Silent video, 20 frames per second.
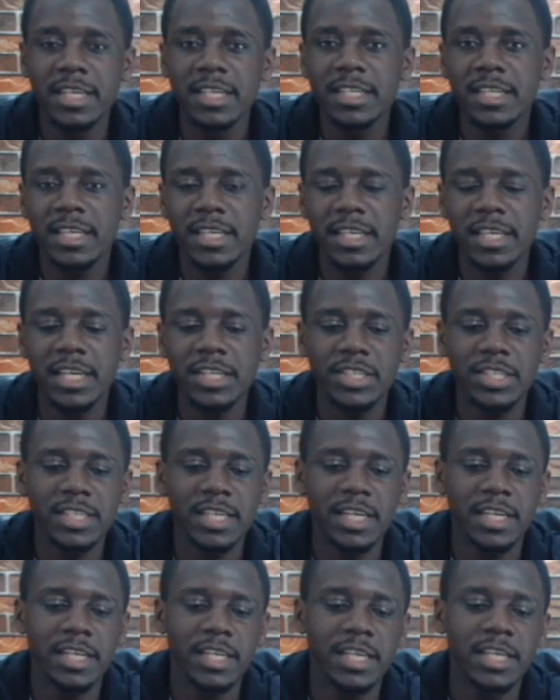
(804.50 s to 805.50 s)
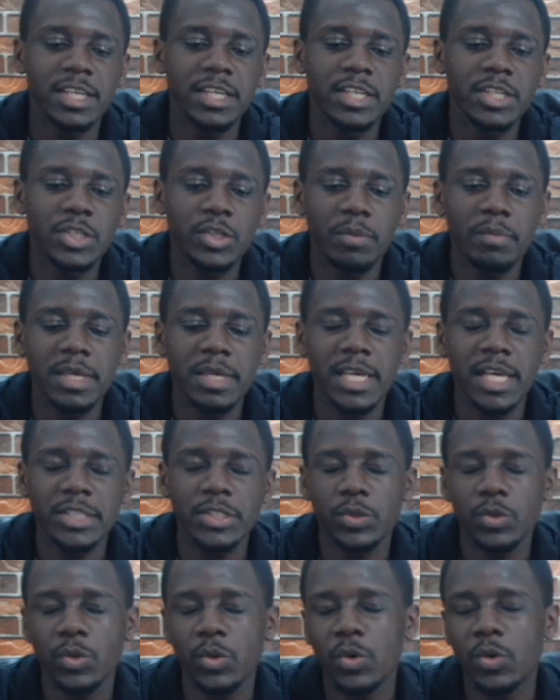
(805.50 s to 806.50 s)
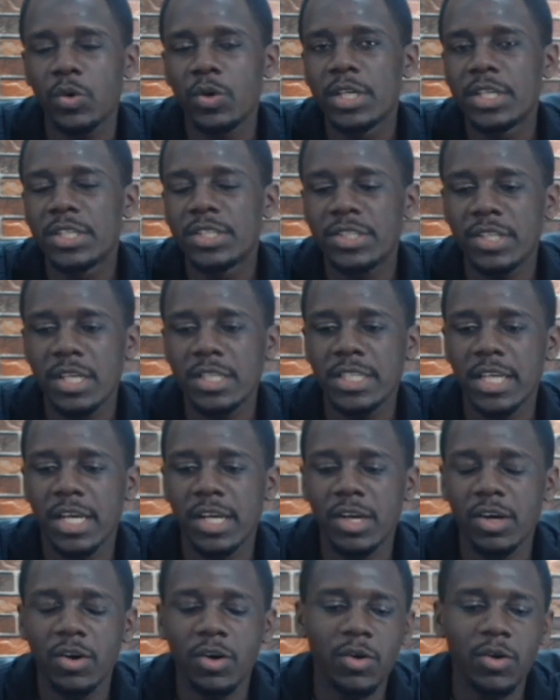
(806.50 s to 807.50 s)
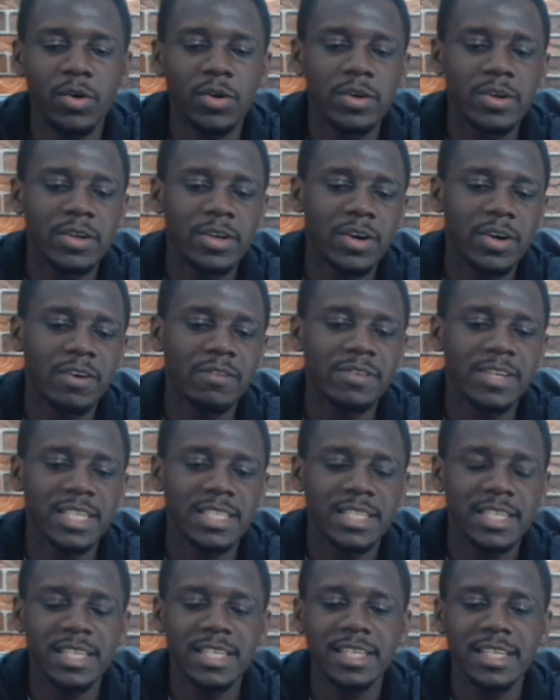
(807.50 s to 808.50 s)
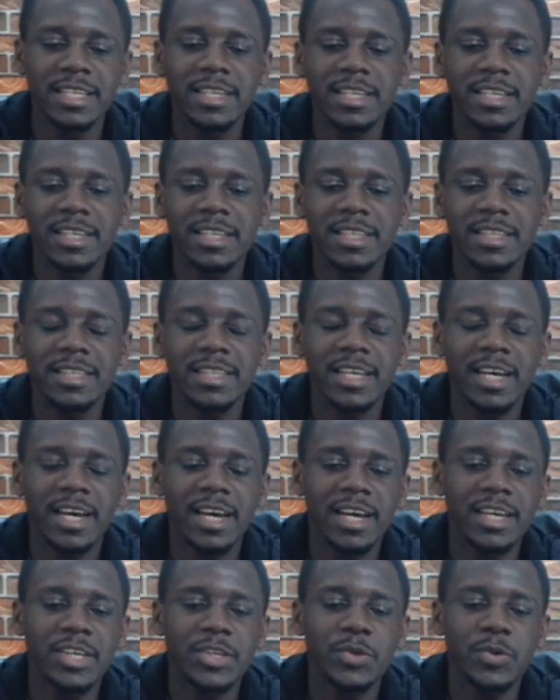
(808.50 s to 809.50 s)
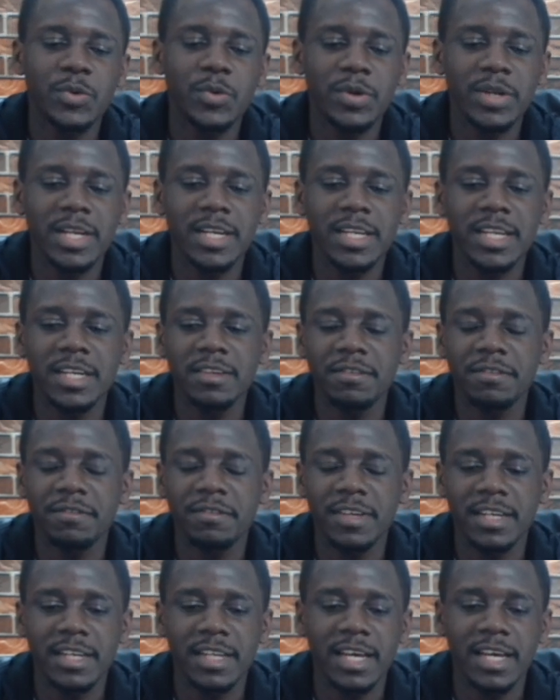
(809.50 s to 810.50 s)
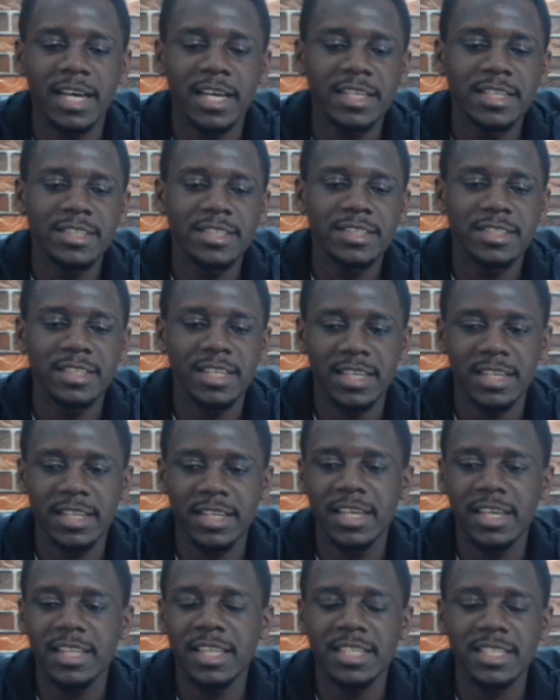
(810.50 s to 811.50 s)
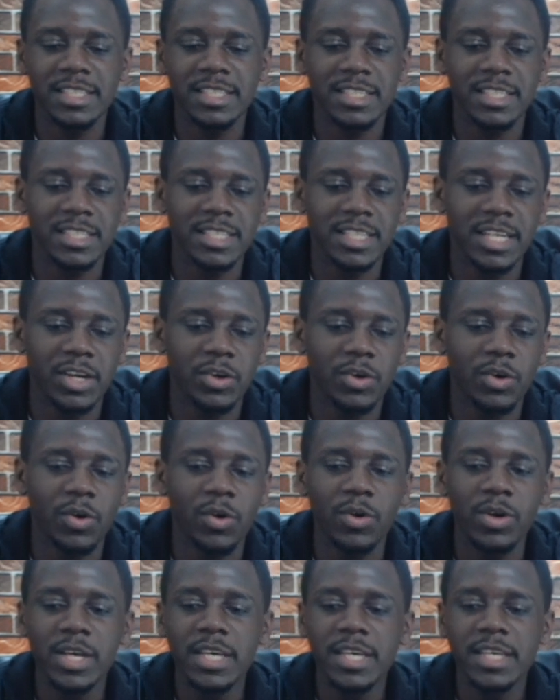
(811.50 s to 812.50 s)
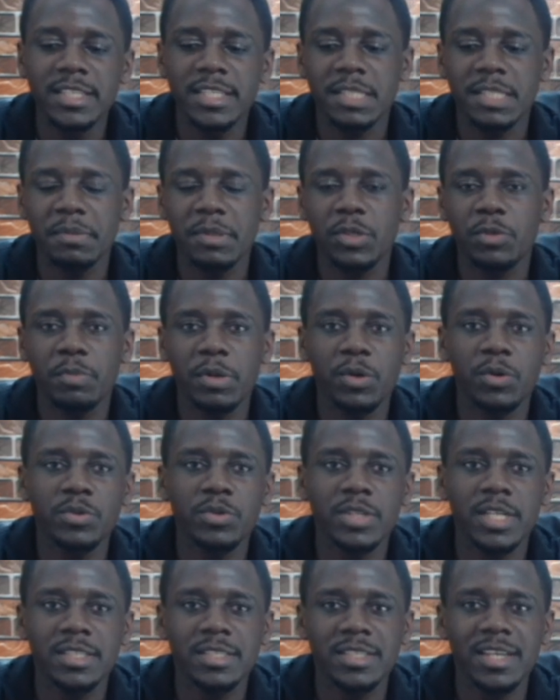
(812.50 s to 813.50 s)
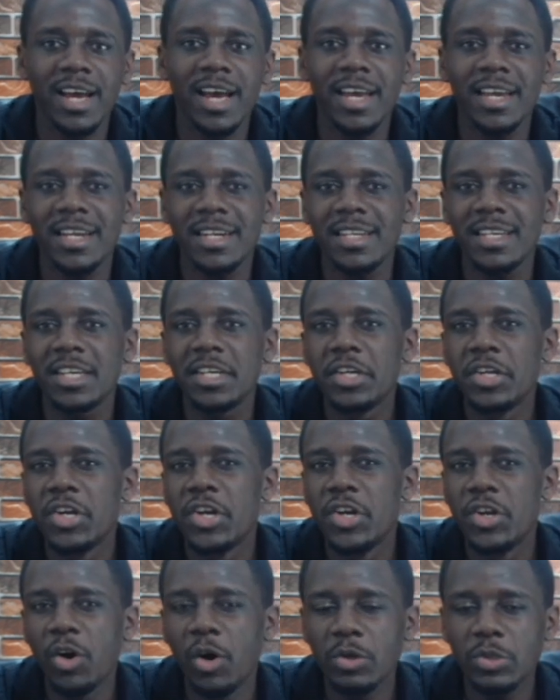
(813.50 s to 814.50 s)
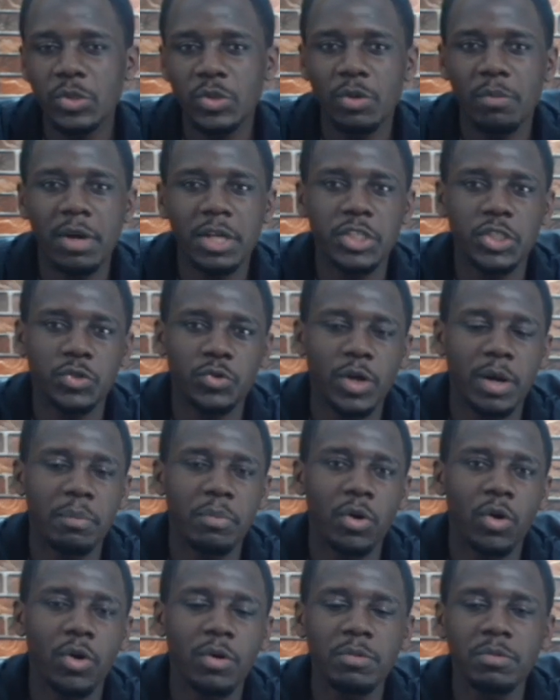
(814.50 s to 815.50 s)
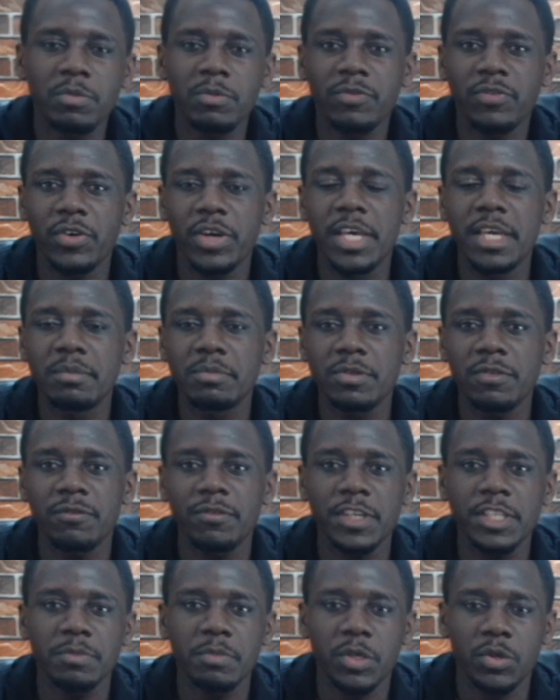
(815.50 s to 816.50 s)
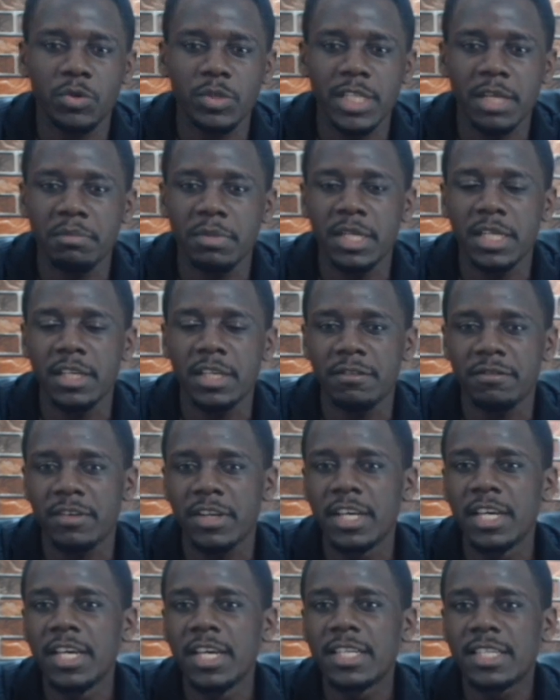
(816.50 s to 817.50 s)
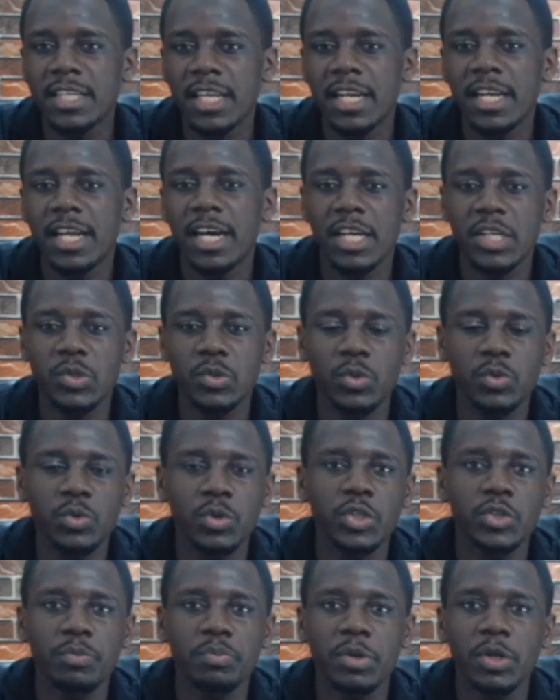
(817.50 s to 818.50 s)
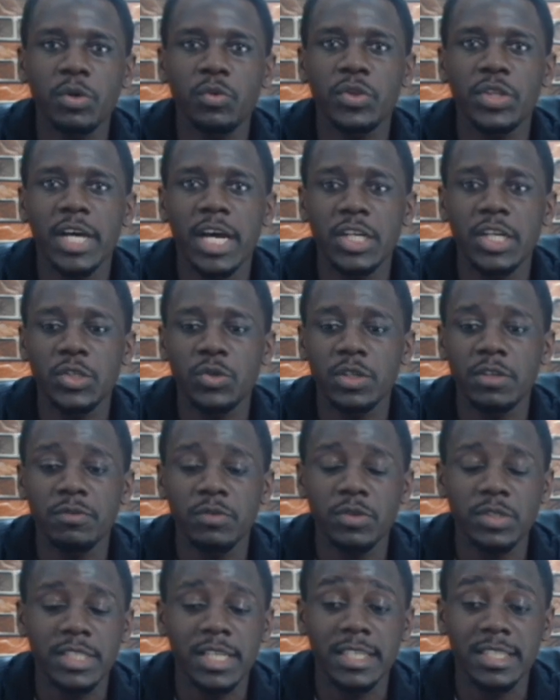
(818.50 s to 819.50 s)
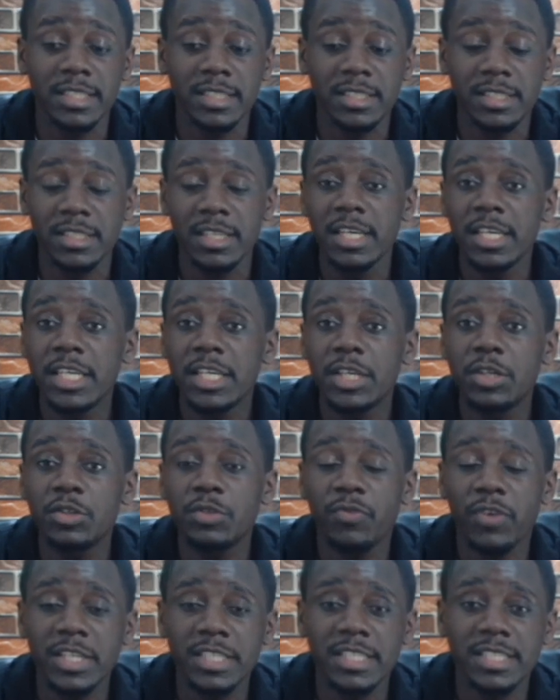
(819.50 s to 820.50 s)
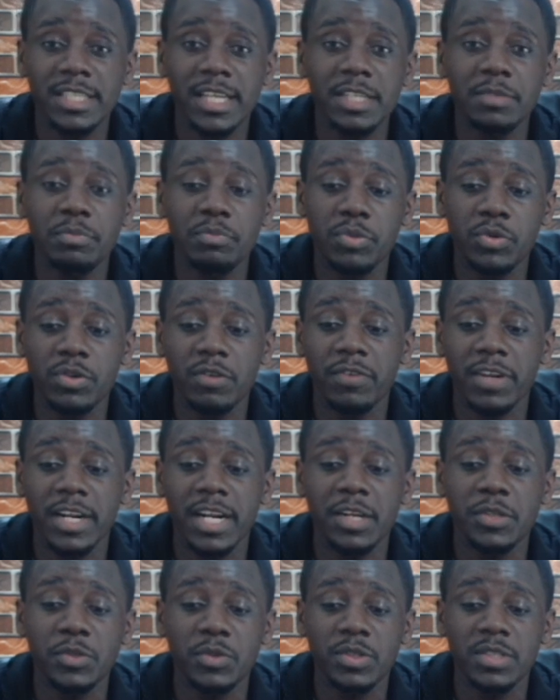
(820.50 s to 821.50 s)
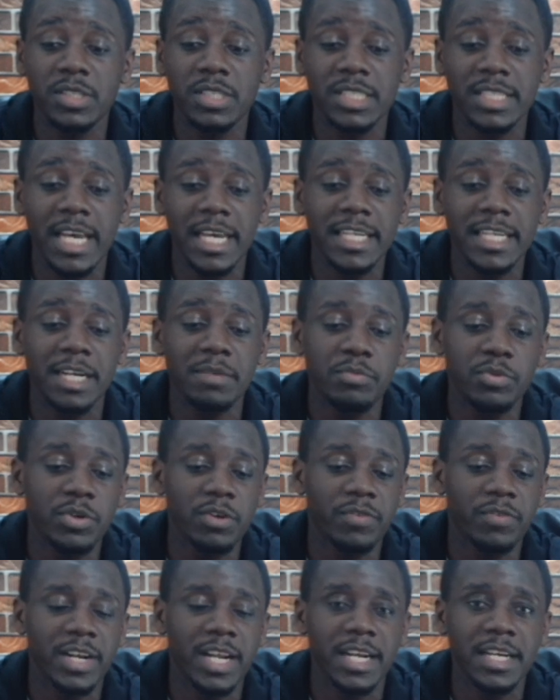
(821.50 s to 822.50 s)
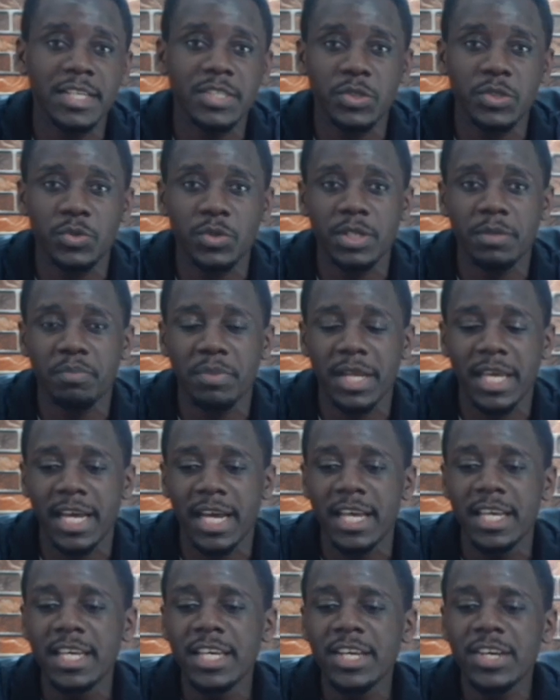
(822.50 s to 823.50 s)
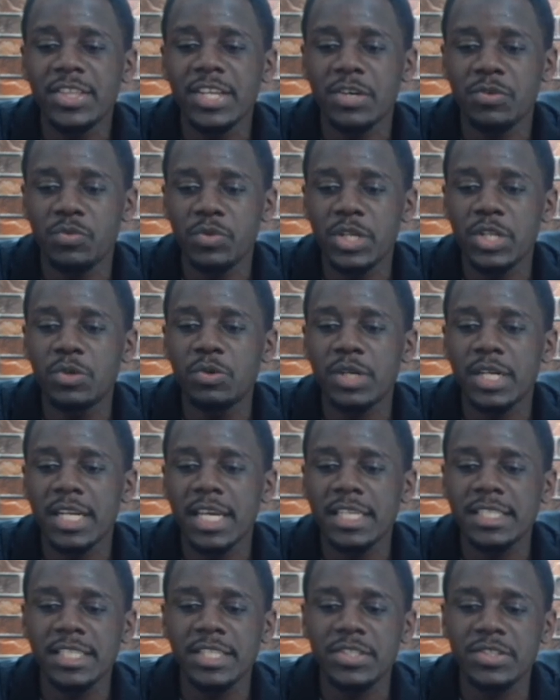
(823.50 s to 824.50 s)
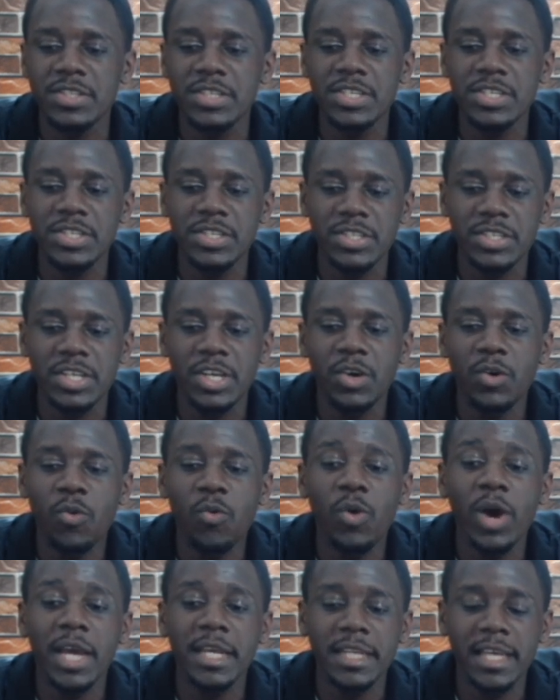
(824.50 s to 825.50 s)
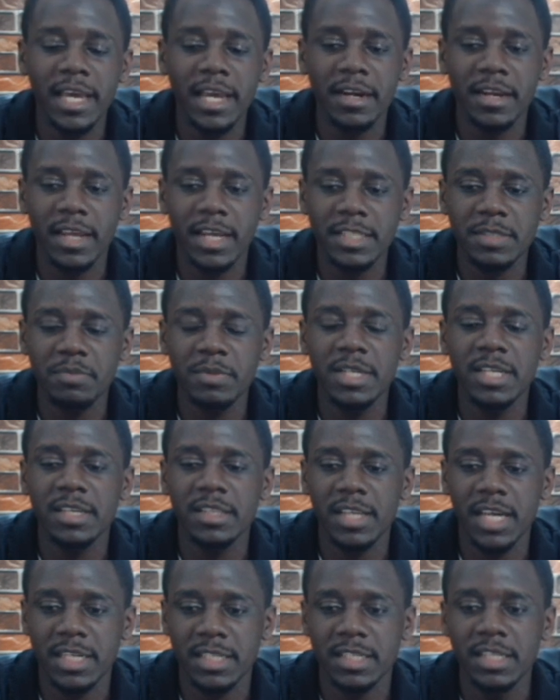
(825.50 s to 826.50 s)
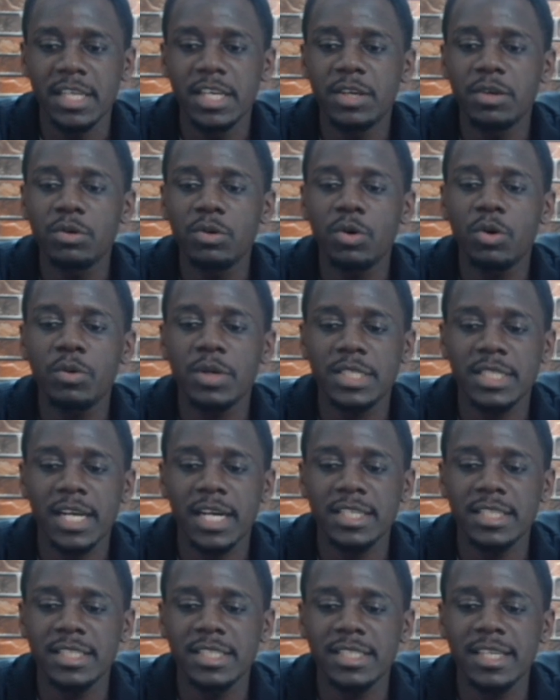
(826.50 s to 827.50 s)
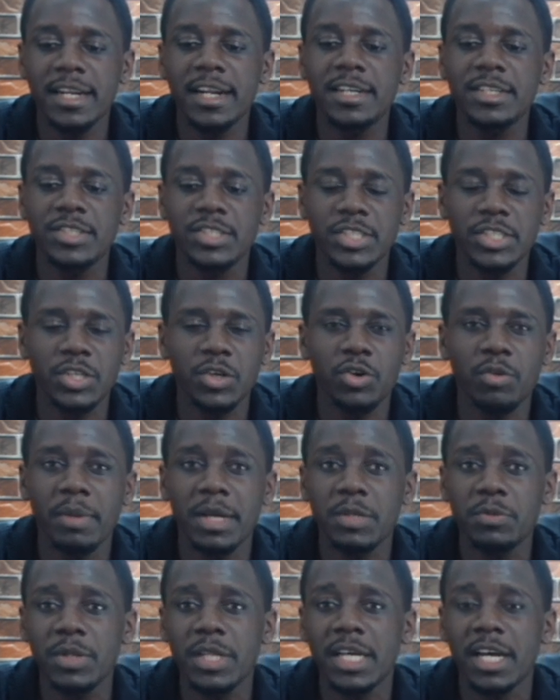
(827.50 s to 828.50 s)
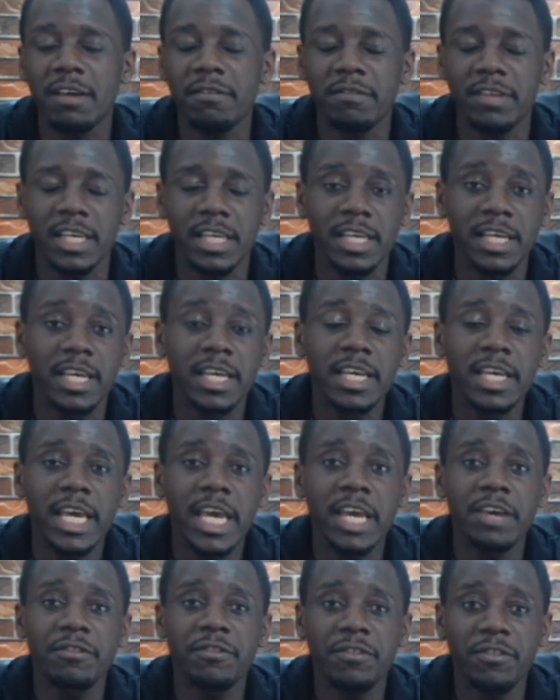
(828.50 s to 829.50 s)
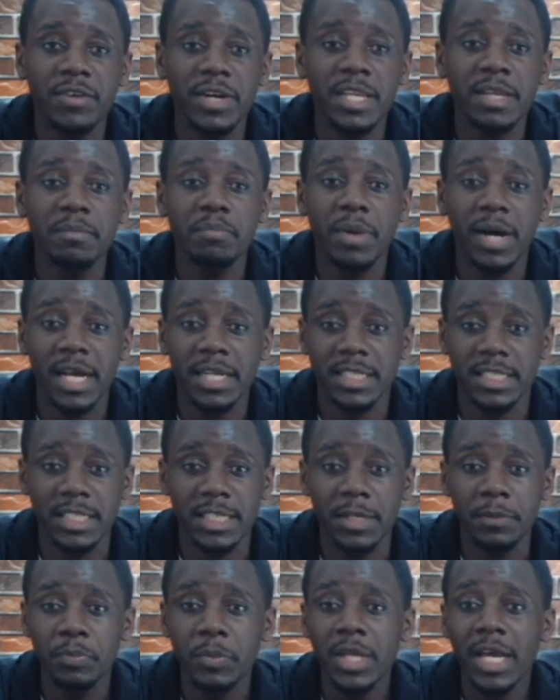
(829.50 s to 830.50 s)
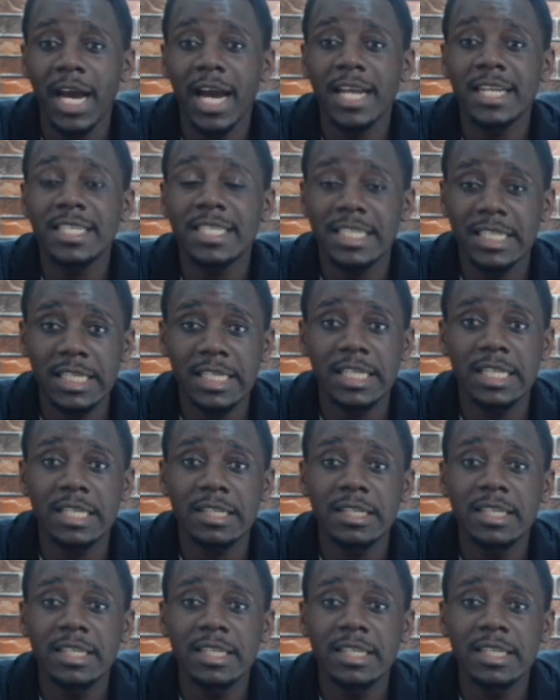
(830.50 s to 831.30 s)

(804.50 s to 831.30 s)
Kieran Tierney, Tomiyasu, Zinchenko. Obviously, the Ukrainian defender, Zinyi, that is Zinchenko, is expected to play onto that side. Not so much trouble for him to face, because I believe Ten Hag is not going to play with Antony for starters. He'll first start Bruno Fernandes onto this side, and Bruno Fernandes is not a player that really utilizes these wide areas, meaning that he'll always cut inside, and Zinchenko might be having a free party until